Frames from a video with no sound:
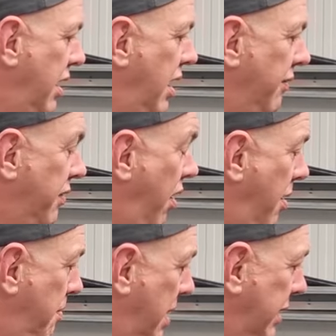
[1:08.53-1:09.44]
I've got
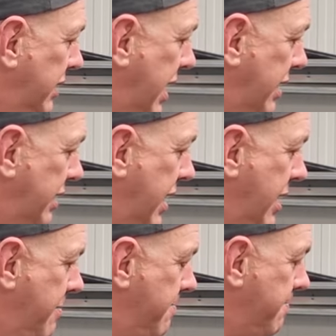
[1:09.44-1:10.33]
a base
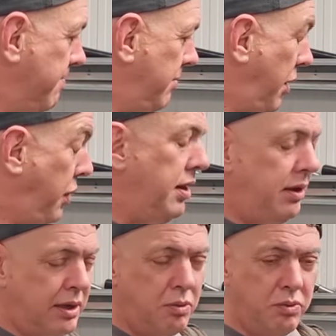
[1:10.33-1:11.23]
gasket. I think
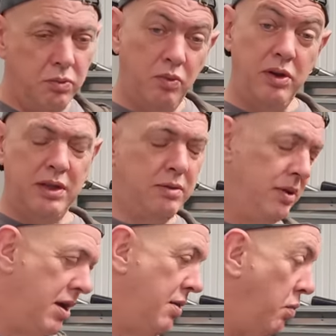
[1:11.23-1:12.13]
the, what, the,
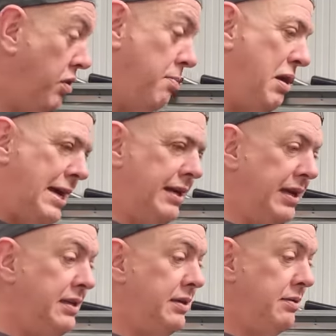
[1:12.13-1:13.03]
what the plan
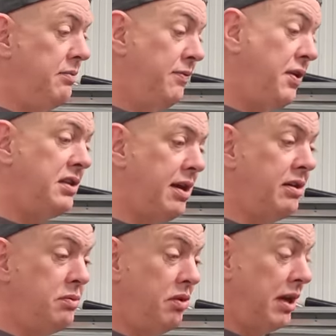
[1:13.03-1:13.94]
is, first I
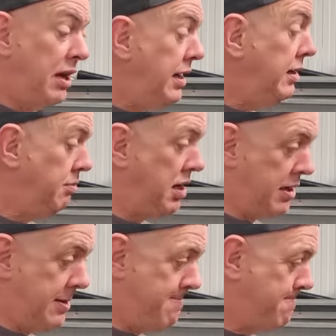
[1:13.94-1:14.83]
just want to clean the
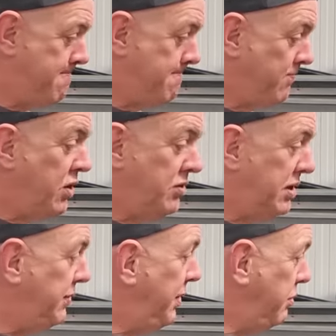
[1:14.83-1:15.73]
bugger because
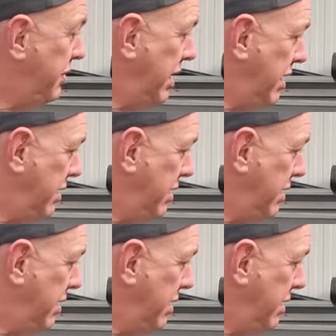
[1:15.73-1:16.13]
it's filthy.